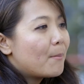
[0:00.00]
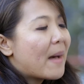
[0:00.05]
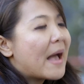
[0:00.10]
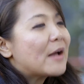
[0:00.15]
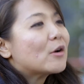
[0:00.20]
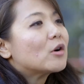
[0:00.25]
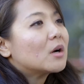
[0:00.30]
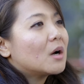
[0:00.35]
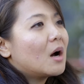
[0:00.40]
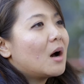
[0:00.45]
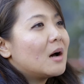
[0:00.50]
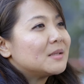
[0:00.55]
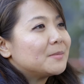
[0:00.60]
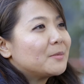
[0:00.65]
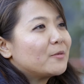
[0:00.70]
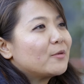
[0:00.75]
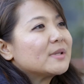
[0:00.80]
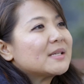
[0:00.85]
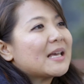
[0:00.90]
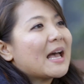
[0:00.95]

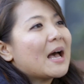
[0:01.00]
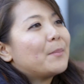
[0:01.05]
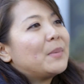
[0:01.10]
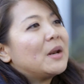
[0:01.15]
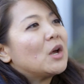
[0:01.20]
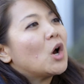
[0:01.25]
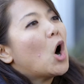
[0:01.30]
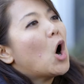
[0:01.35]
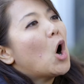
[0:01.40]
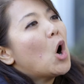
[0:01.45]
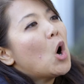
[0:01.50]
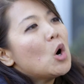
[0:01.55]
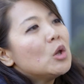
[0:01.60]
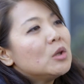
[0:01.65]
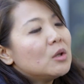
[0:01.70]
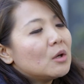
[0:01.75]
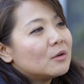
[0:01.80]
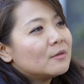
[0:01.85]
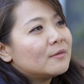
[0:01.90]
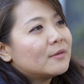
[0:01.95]
microcosm of what's happening
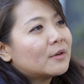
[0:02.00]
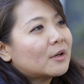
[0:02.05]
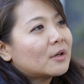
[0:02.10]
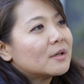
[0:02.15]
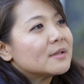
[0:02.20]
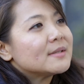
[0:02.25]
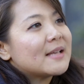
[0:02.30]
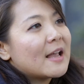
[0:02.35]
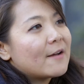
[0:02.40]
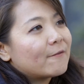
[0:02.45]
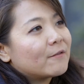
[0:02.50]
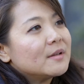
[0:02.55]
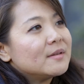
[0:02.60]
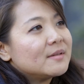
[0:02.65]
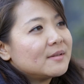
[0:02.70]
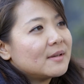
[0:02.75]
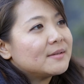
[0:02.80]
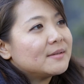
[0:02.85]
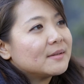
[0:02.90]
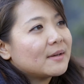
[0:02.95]
all over San
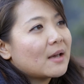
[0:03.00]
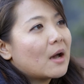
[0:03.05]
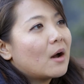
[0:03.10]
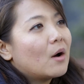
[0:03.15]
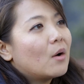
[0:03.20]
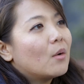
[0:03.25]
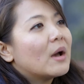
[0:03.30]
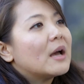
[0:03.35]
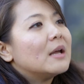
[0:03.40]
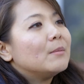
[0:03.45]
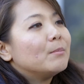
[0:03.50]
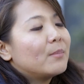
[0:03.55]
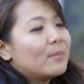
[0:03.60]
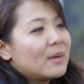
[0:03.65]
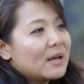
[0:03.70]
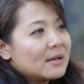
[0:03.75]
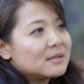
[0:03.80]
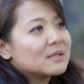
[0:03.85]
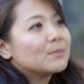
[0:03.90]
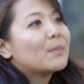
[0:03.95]
Francisco and
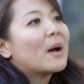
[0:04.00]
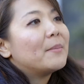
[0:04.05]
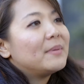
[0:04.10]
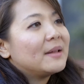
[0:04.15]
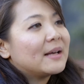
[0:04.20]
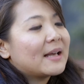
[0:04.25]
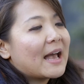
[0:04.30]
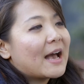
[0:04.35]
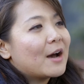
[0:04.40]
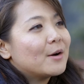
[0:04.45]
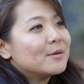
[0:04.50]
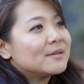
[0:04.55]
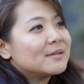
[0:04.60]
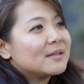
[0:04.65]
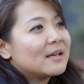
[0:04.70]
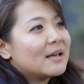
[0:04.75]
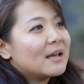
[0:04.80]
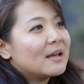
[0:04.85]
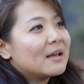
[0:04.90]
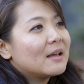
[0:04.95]
its public
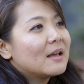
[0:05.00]
housing.